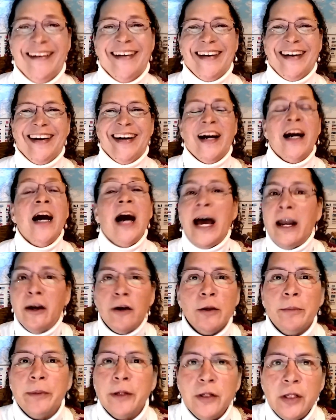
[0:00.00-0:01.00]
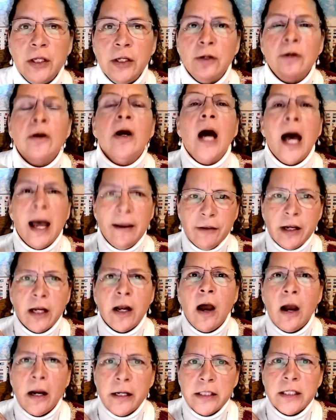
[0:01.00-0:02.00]
I don't know about you, I've got a
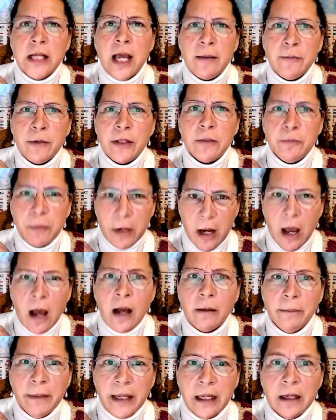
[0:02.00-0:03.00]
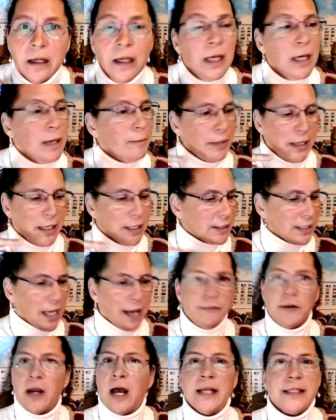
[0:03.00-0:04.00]
hard time with monogamy because I've
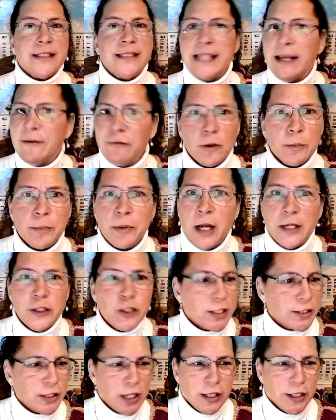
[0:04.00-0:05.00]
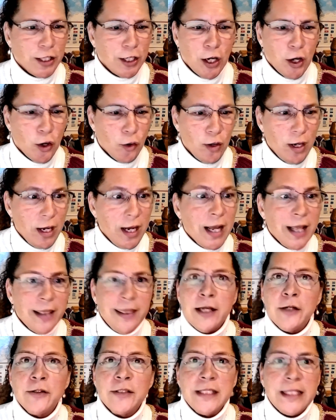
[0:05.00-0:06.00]
got several projects on the go.
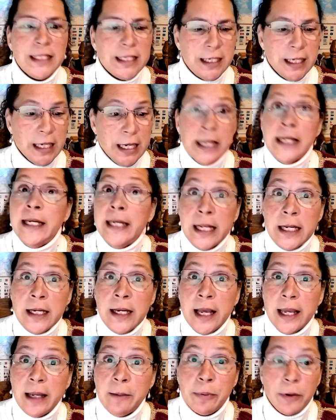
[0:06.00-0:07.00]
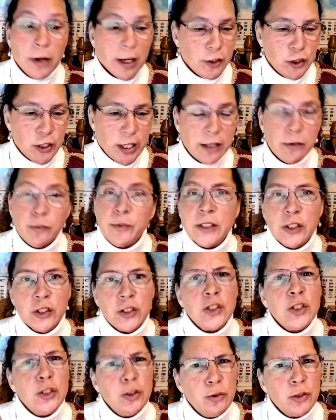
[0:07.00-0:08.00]
There's the Knit Night project, which is
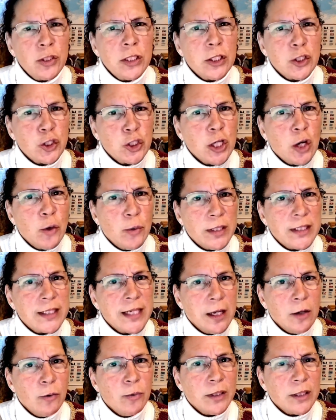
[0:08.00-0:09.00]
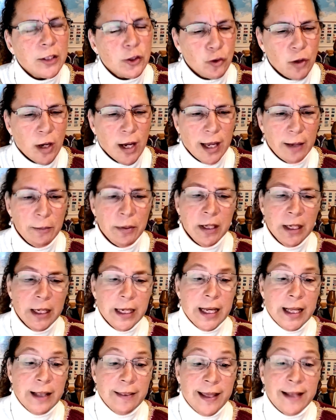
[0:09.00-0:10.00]
usually a show and tell with the tribe.
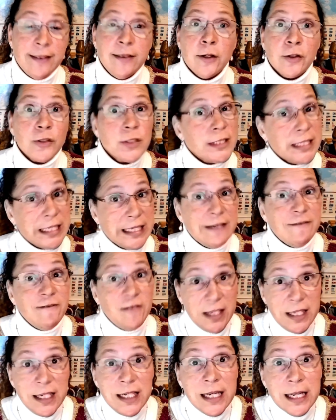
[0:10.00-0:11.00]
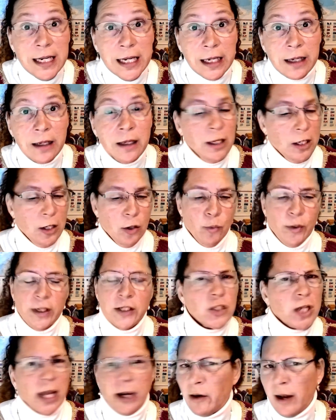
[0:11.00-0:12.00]
Then there's TV knitting, which
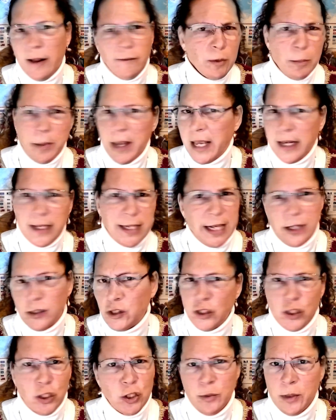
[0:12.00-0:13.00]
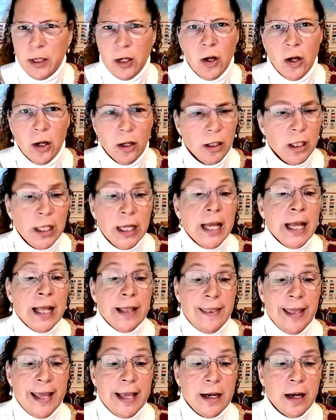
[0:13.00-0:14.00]
I don't have to pay attention to at all.
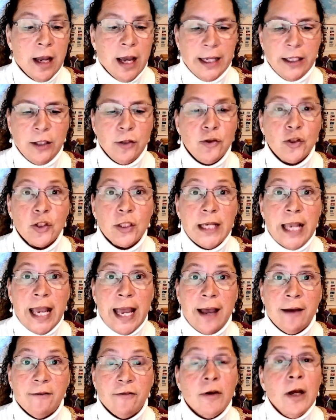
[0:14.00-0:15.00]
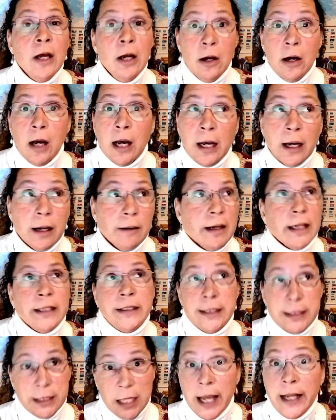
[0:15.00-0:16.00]
Then I usually have a
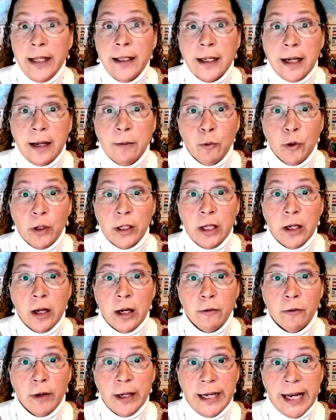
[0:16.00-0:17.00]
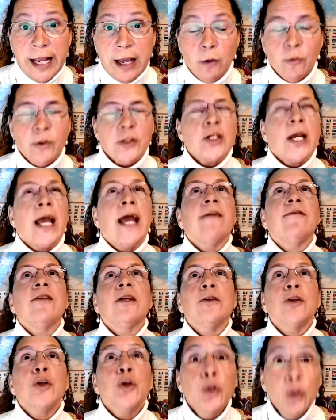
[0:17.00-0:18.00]
design that I'm working on right now, which I have to
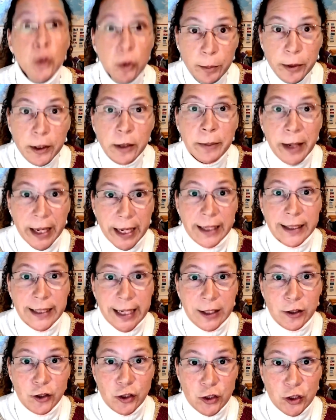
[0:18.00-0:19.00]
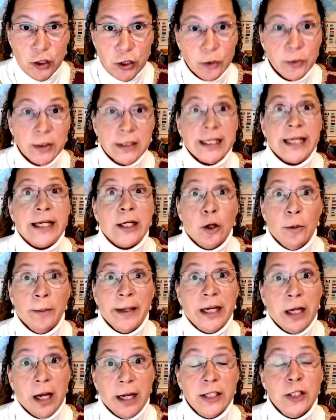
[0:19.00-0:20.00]
uber pay attention to. It's like, oh my
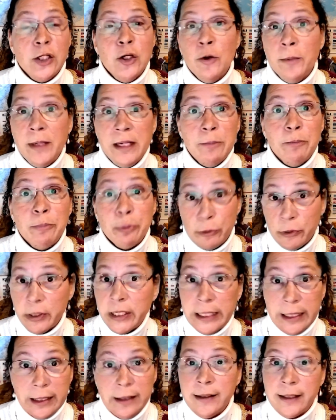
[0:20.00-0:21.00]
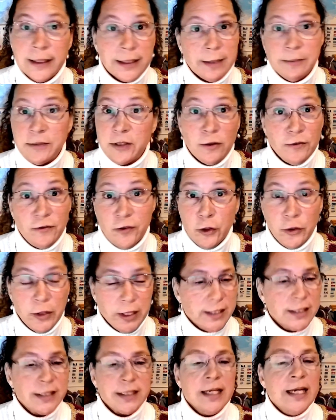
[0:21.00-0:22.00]
God, nobody breathe because I'm so
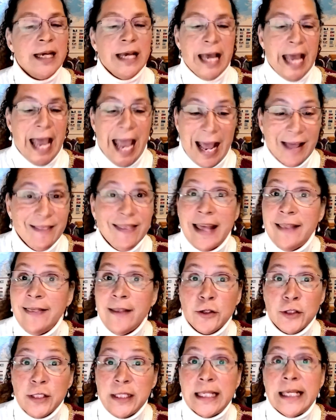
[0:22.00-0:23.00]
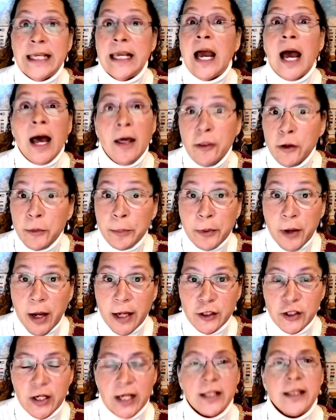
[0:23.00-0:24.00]
focused. And then there's the other
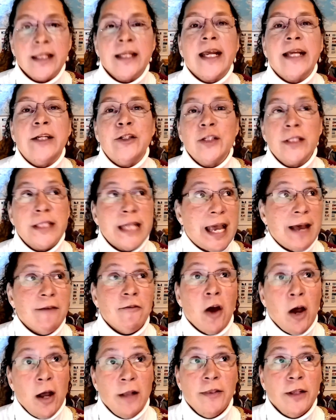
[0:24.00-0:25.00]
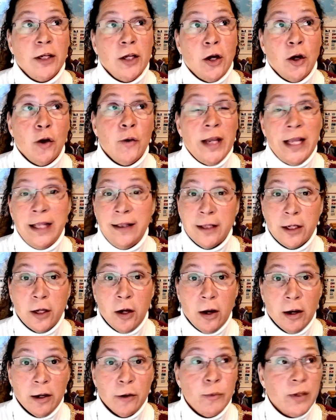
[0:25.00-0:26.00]
project that I just have on the go in the
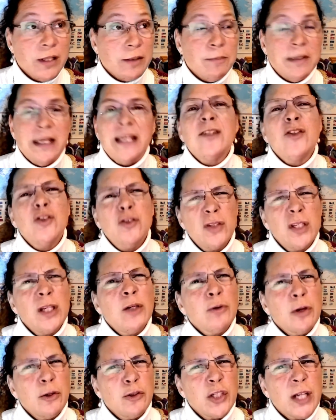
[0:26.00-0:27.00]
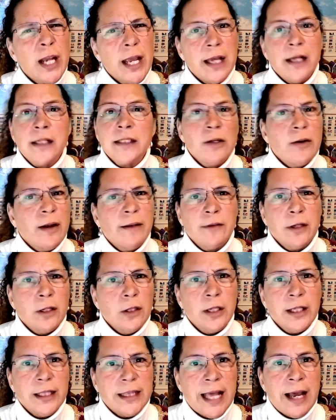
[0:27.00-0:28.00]
car with me. It's usually crochet because I don't have to look
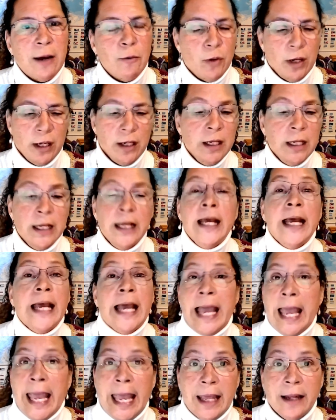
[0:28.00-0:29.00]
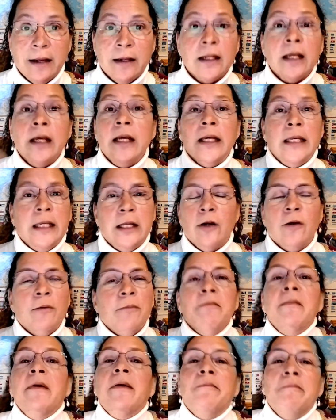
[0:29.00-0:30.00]
at that one. And,
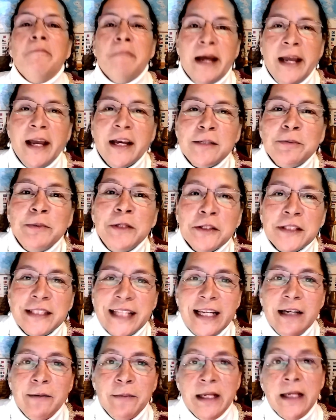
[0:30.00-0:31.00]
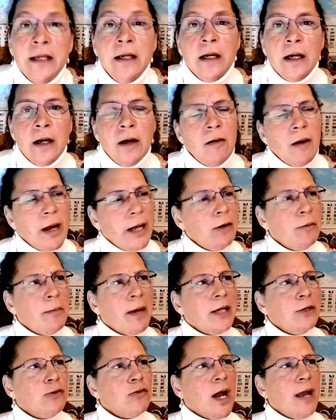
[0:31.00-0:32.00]
my husband will say to me, oh, I don't
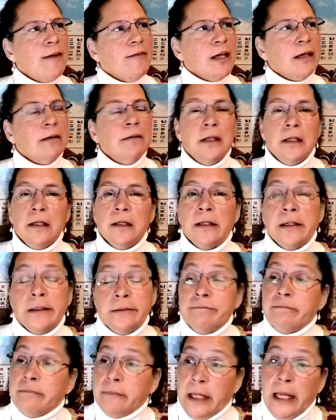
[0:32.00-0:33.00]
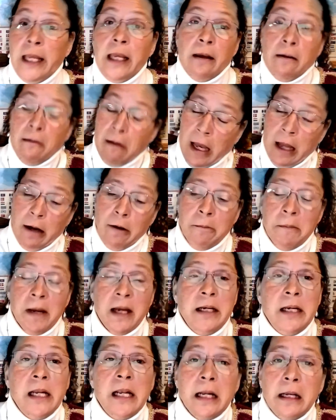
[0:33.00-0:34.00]
mind driving. Hey, I don't mind
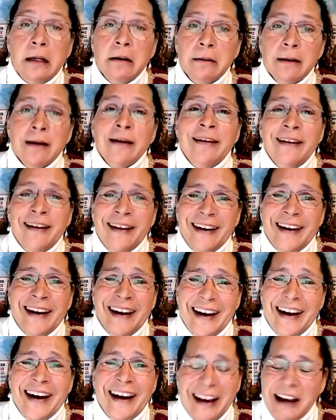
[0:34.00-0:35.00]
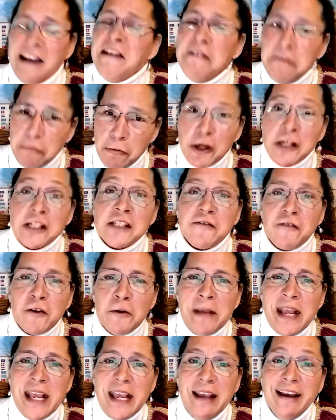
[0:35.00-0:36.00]
knitting. Works for
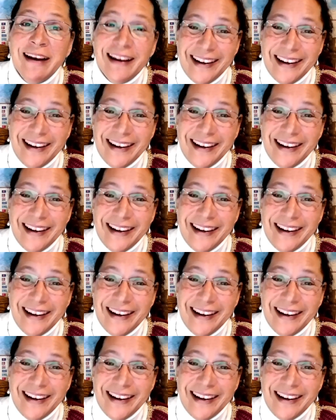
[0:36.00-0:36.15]
me.